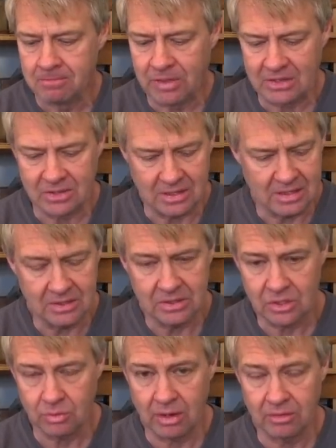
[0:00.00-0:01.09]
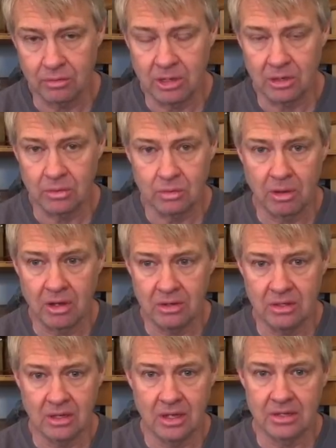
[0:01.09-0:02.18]
that's the easiest way for me to respond to
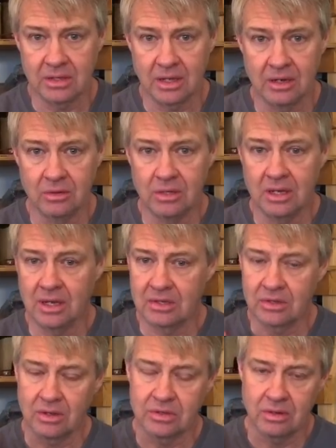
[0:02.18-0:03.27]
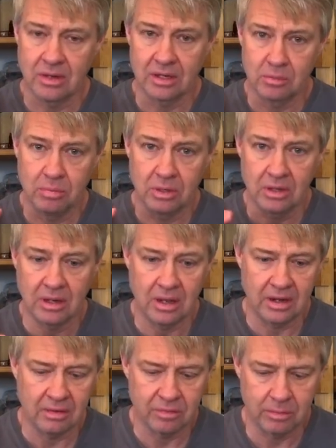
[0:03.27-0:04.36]
you guys. I know you guys also like to put a lot
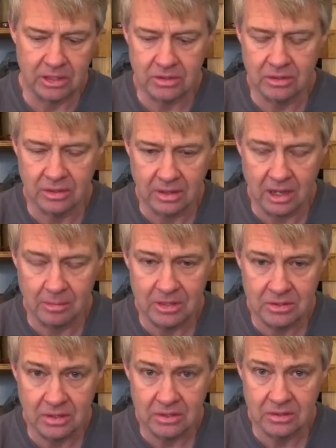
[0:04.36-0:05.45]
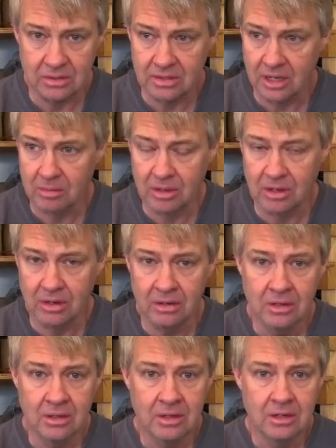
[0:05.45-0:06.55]
of information in the comment section, same there.
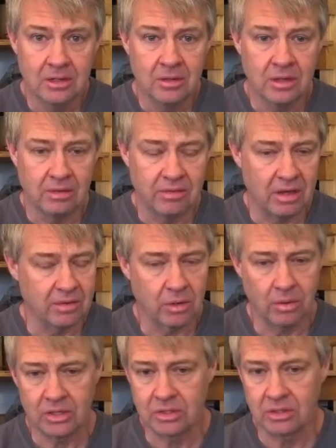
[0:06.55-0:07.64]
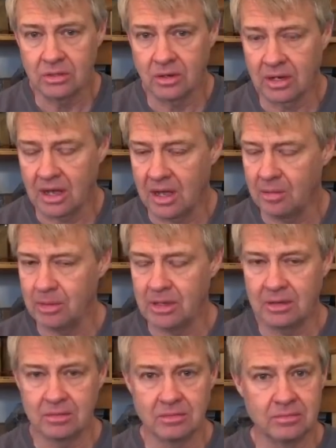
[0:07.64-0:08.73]
If you have a question or a
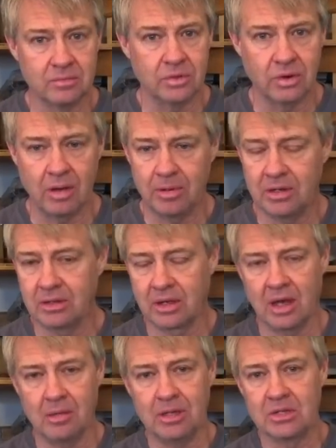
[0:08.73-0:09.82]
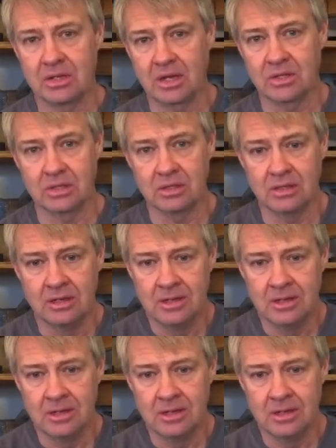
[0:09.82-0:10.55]
comment, drop it in the comment section.